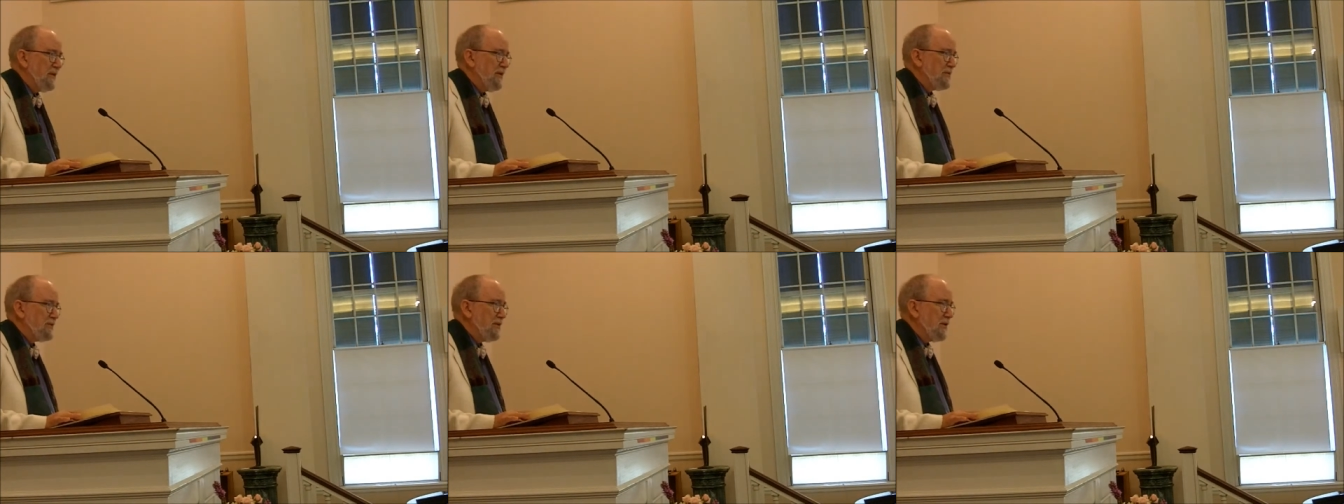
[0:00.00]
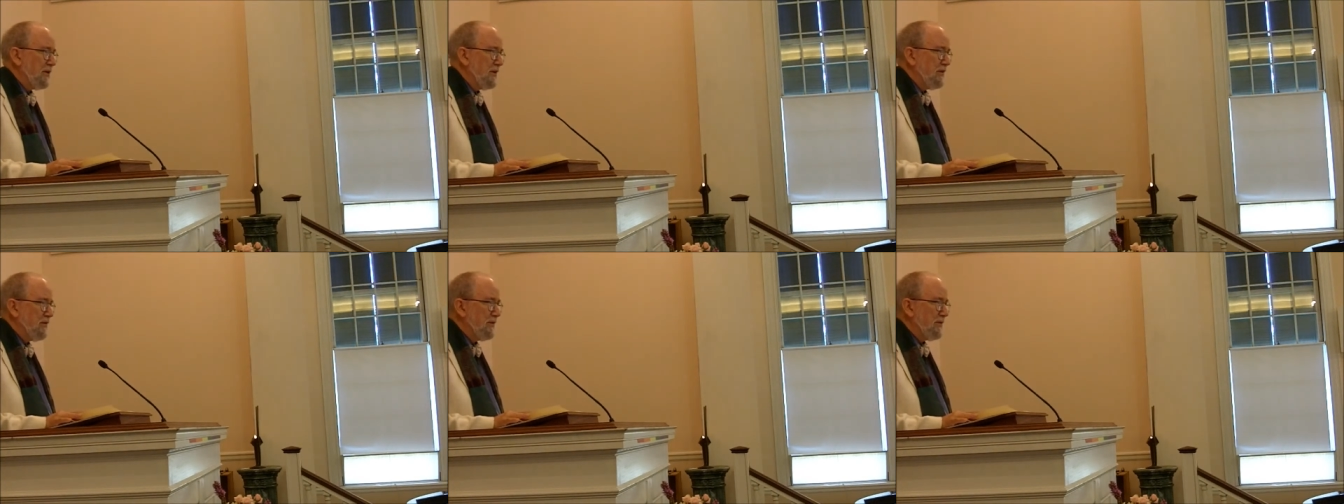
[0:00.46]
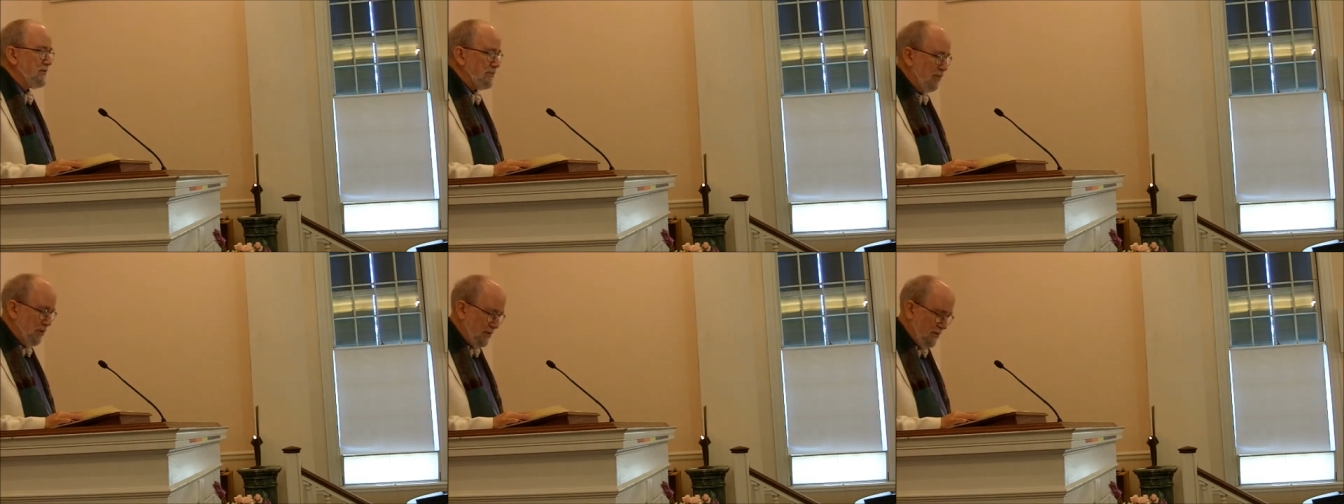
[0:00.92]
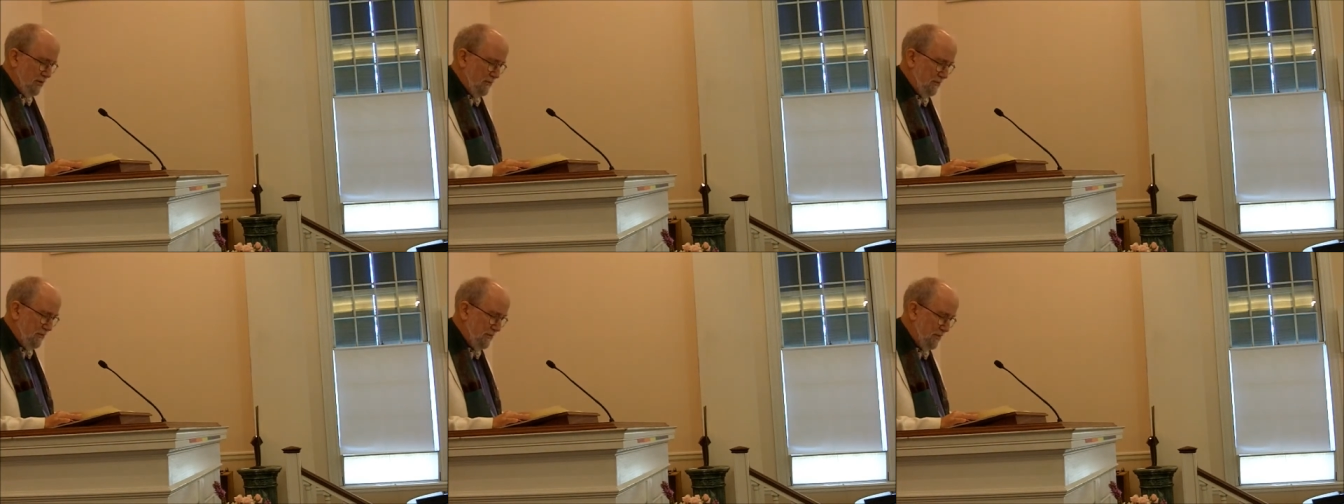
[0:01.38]
is looking for this
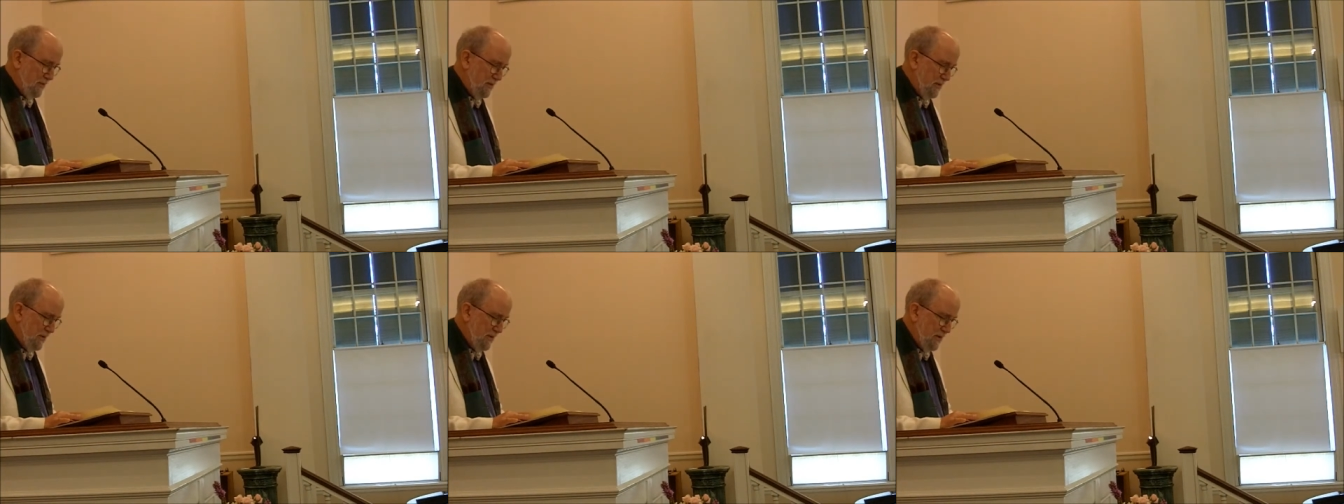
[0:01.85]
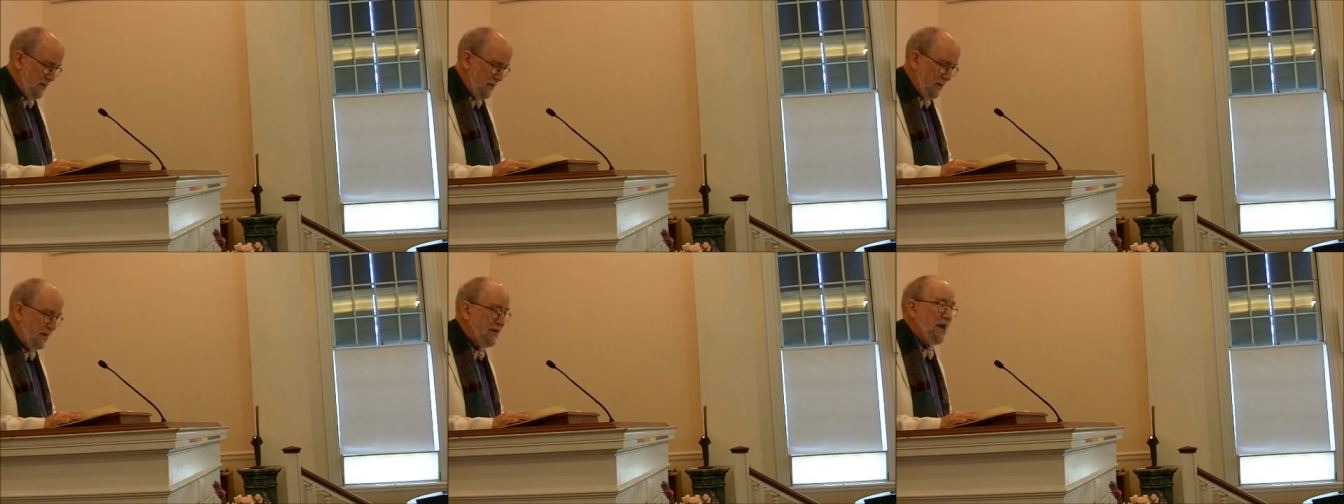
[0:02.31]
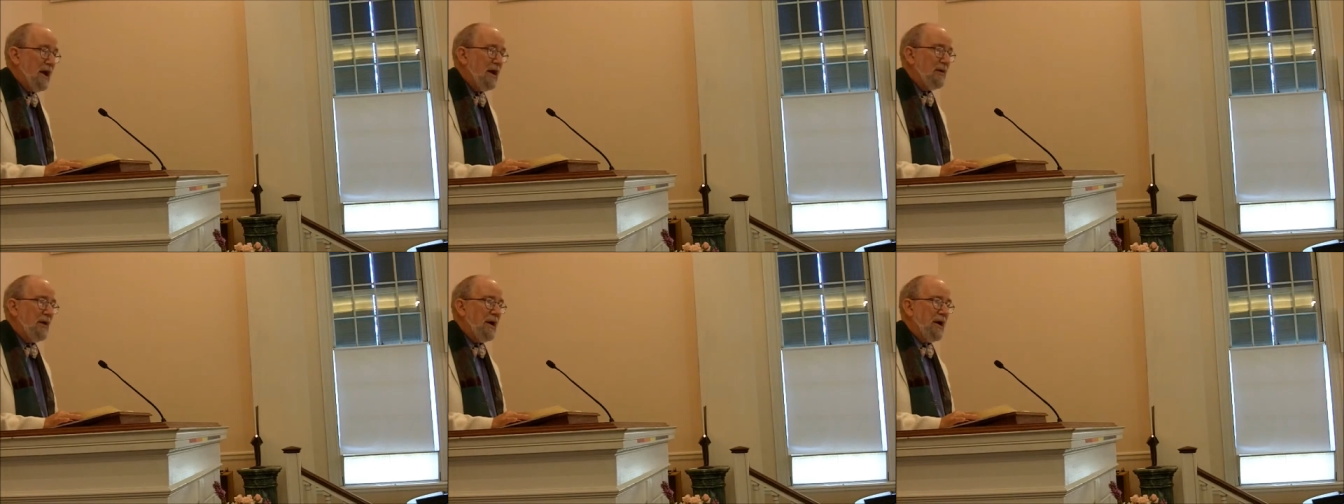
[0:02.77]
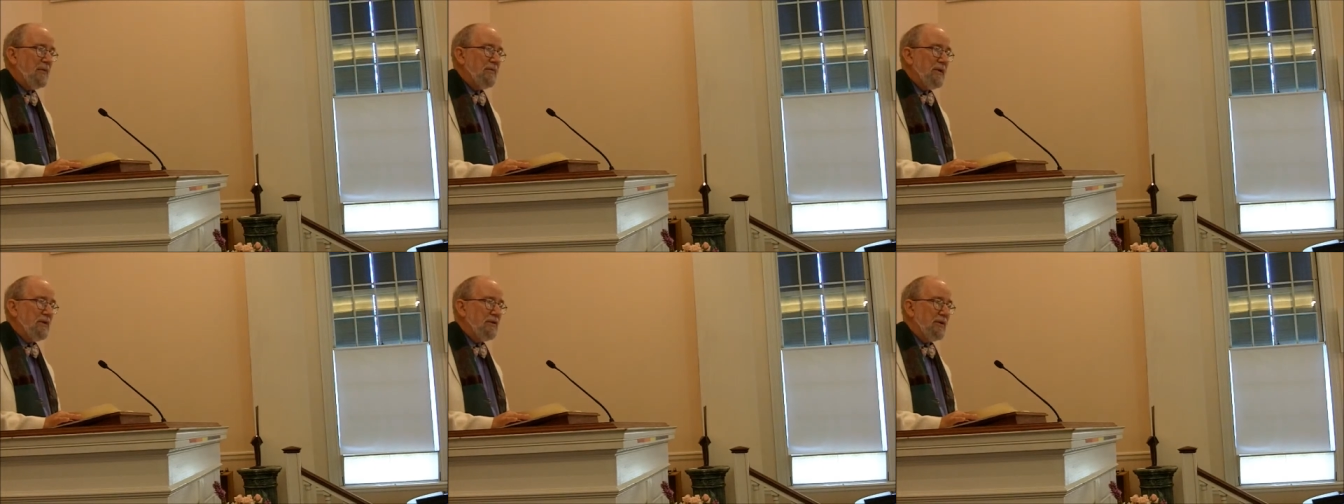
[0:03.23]
water, and now I'm
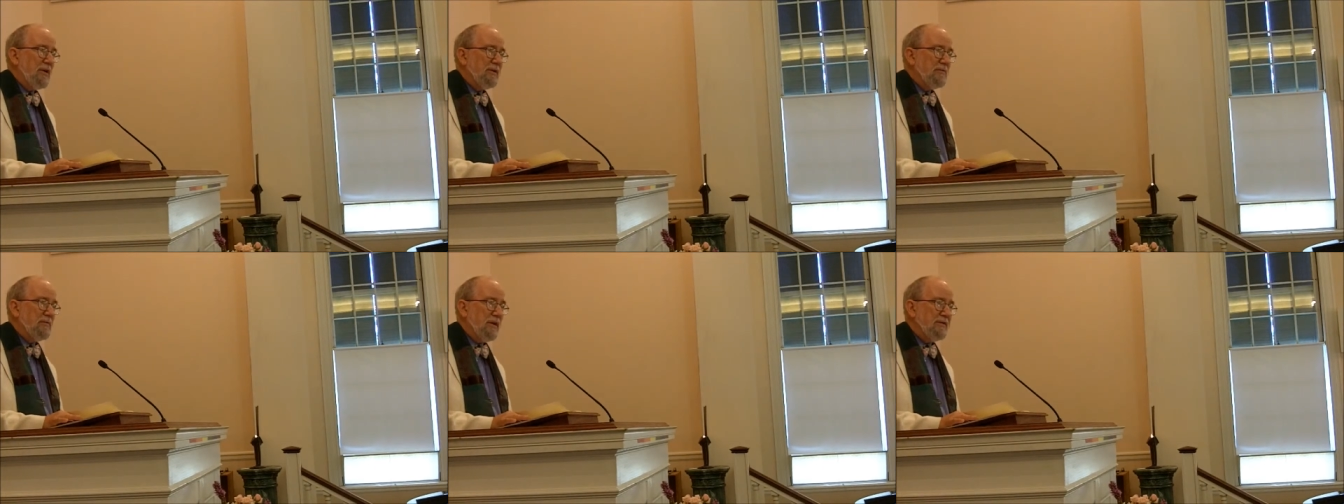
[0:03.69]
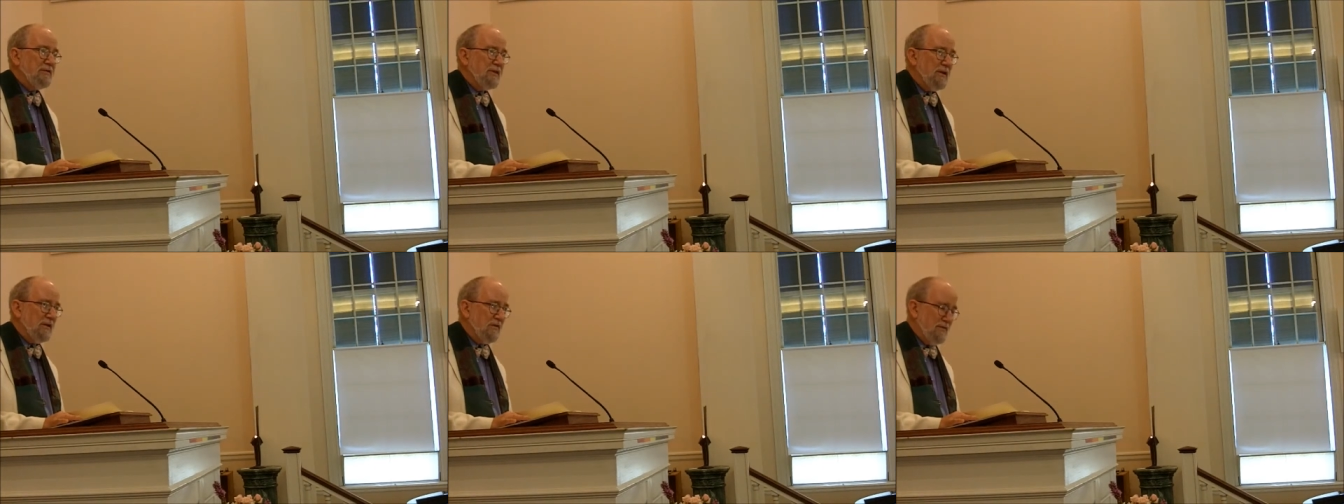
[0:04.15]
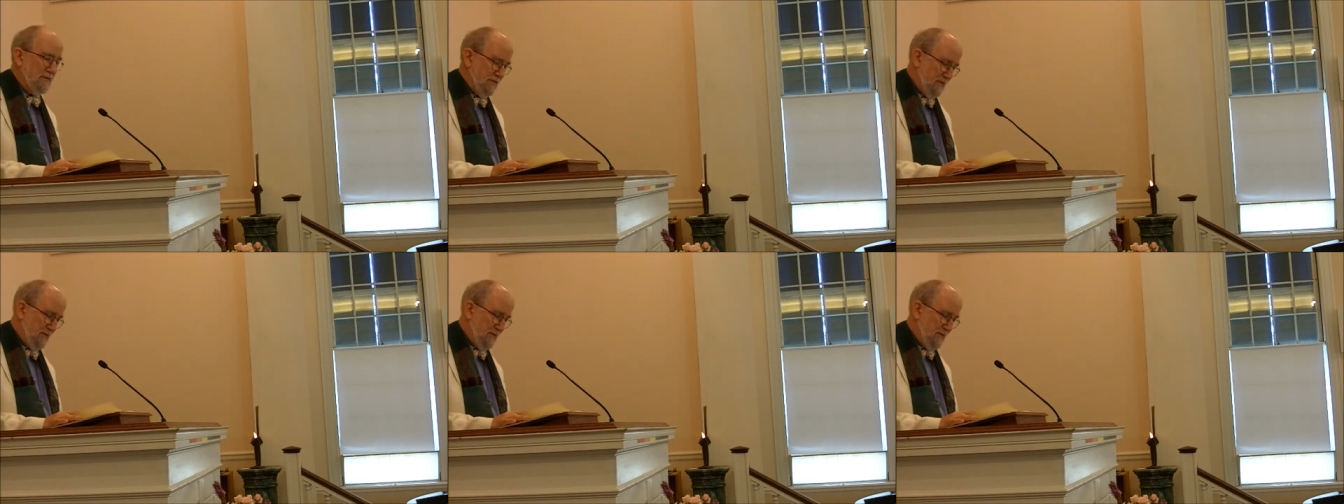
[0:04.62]
entering it myself.